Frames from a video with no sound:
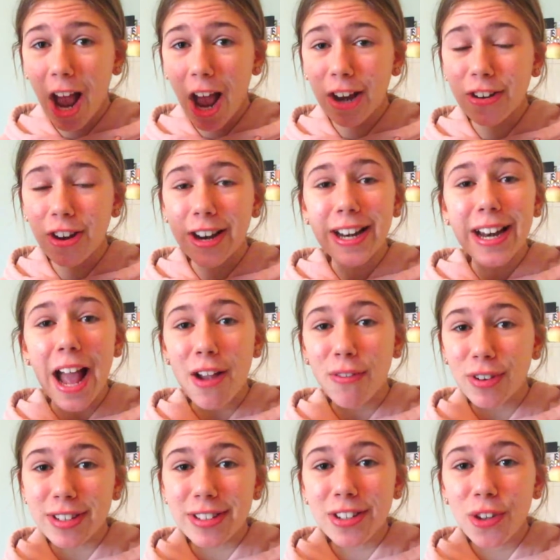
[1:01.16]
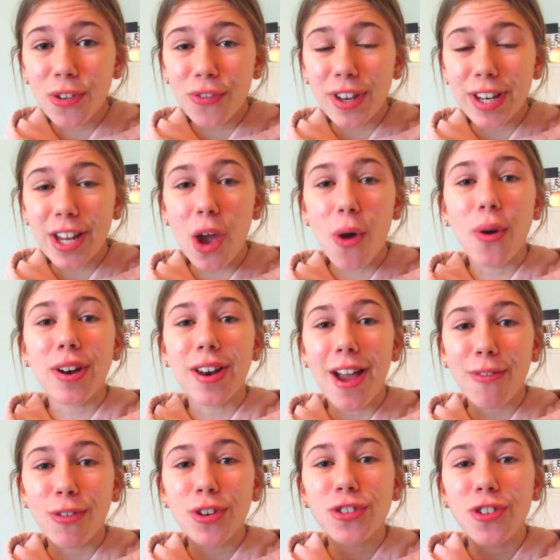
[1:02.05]
hydrated every single video.
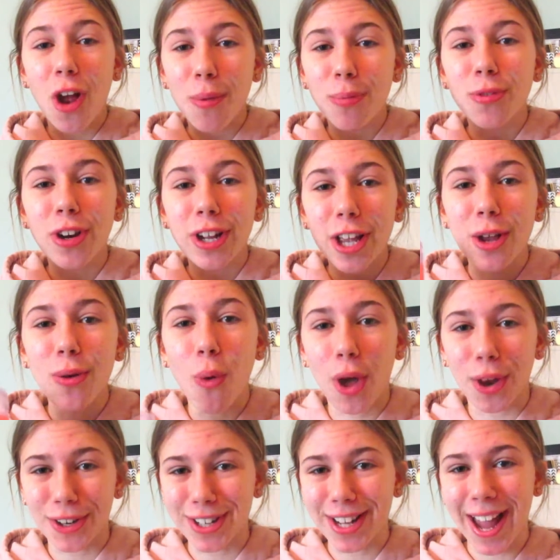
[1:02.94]
Never stop drinking water,